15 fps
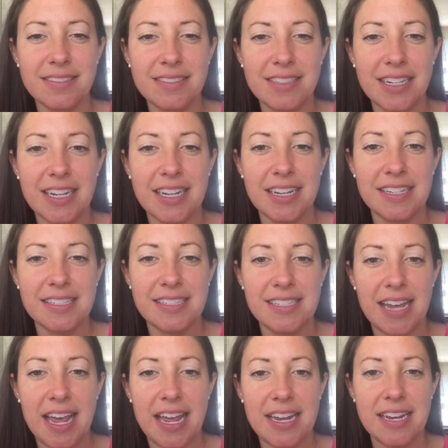gonna
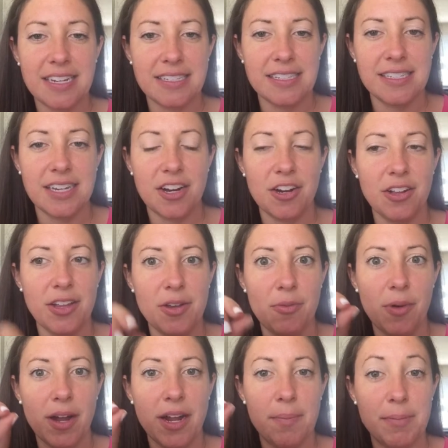say necessarily
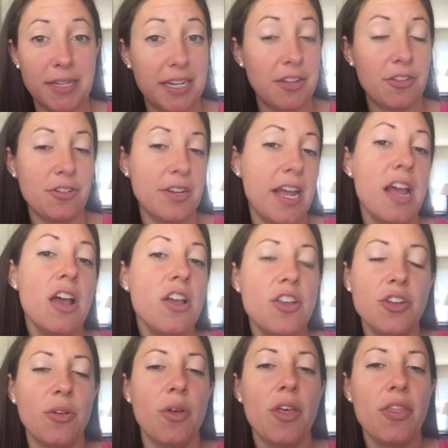what a particular niche.
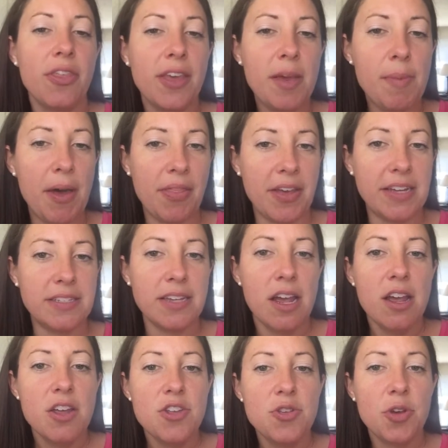Think about this.
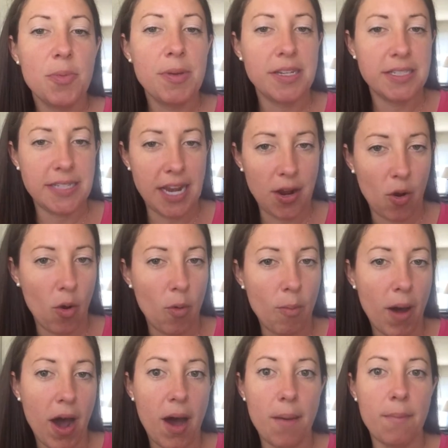You could be a stay-at-home
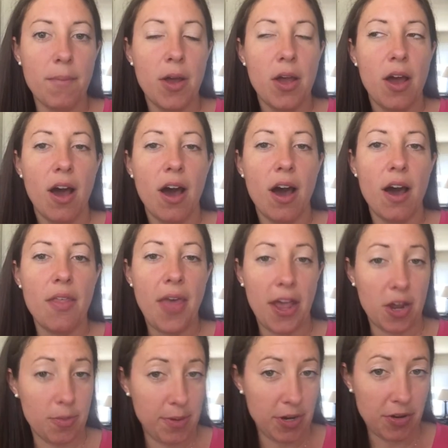mom,
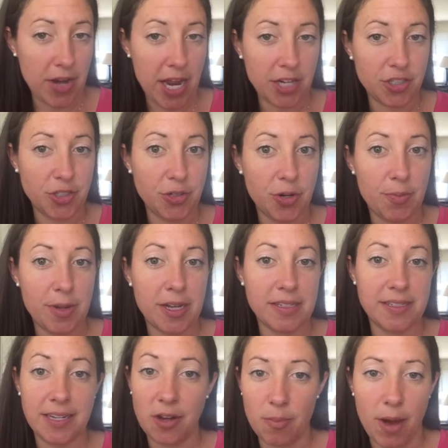that could be your niche. You could be a
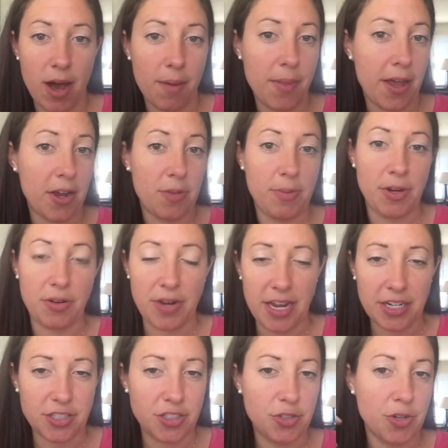single mom, that could be your
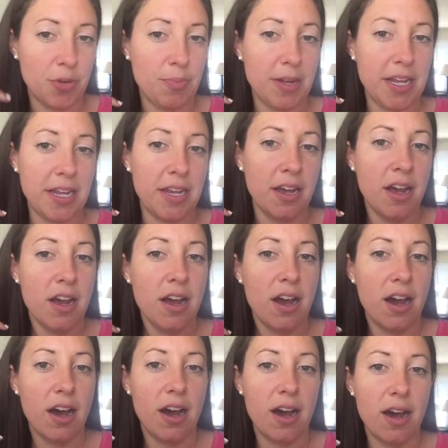niche. You could be
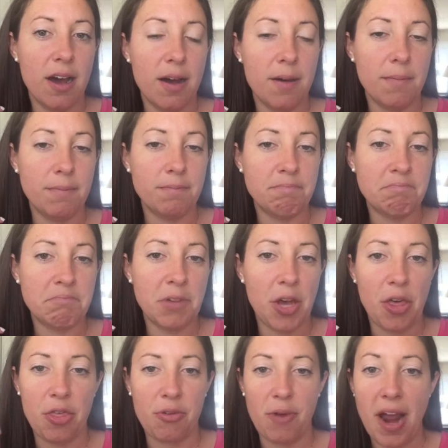
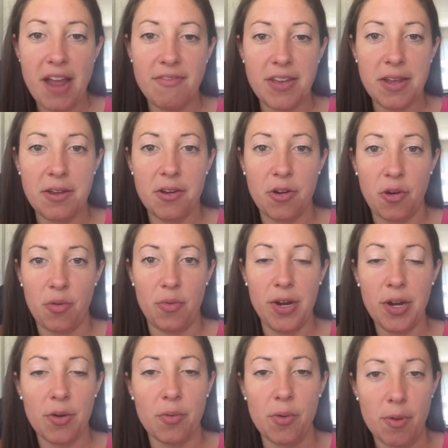a thriving
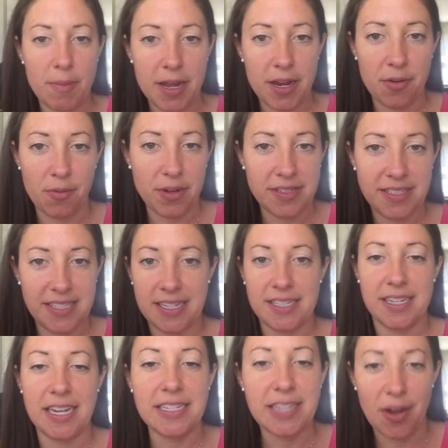career woman with
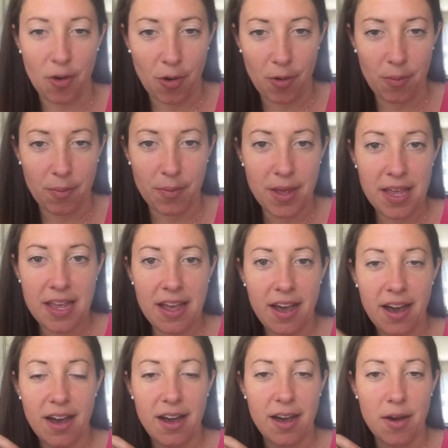6 kids at home,
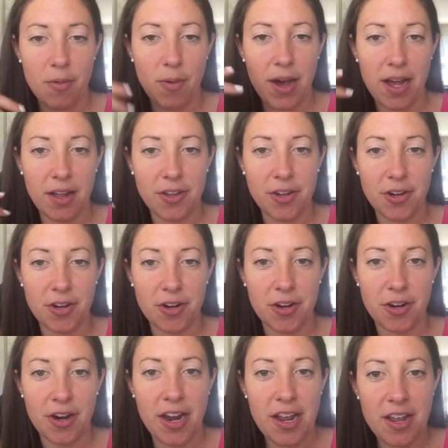while
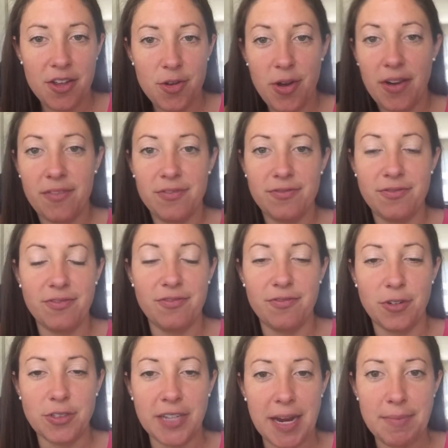you have
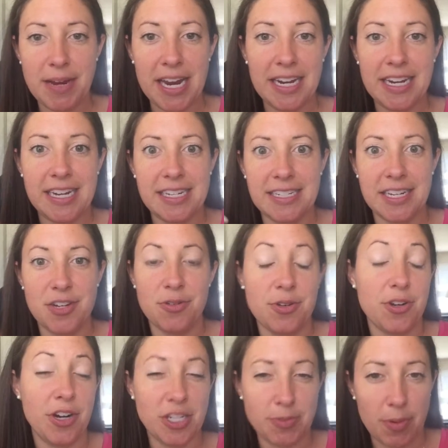full-time nannies and you and
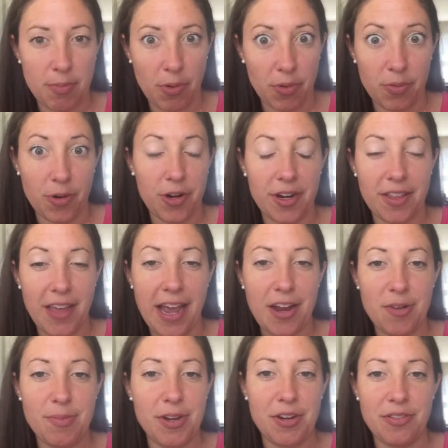your husband both work. That
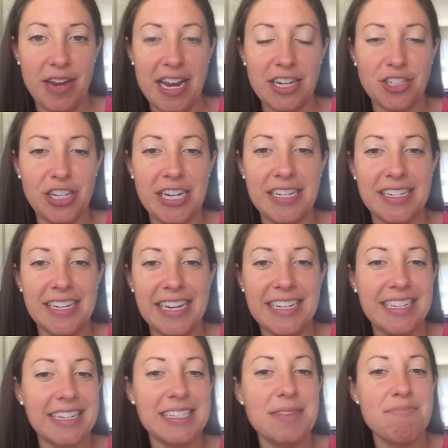could be your niche. It
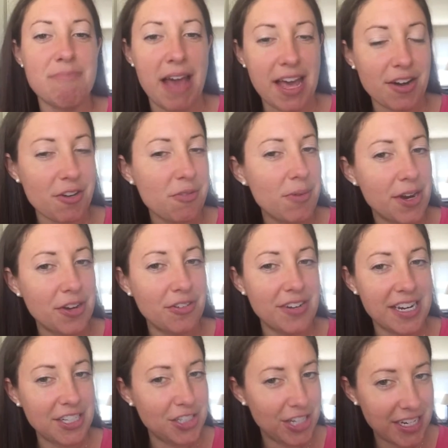doesn't matter what your
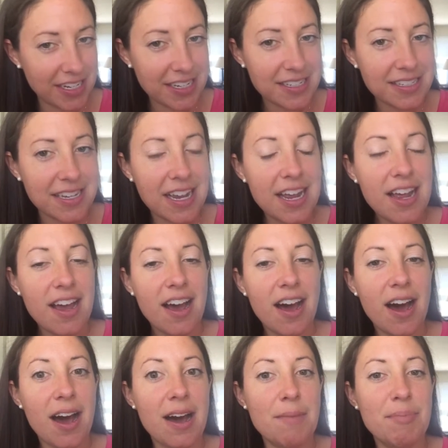niche is,
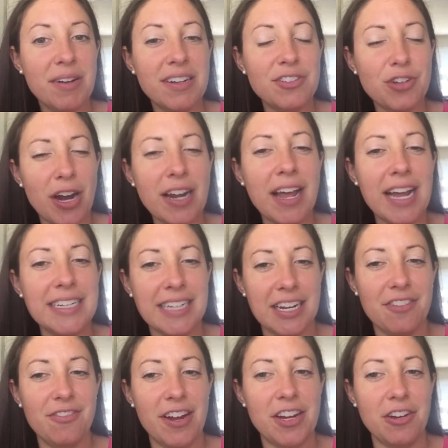but try to
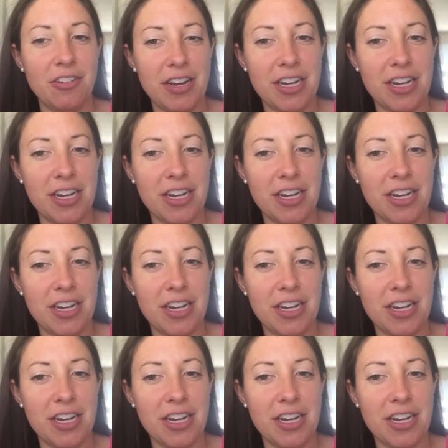identify your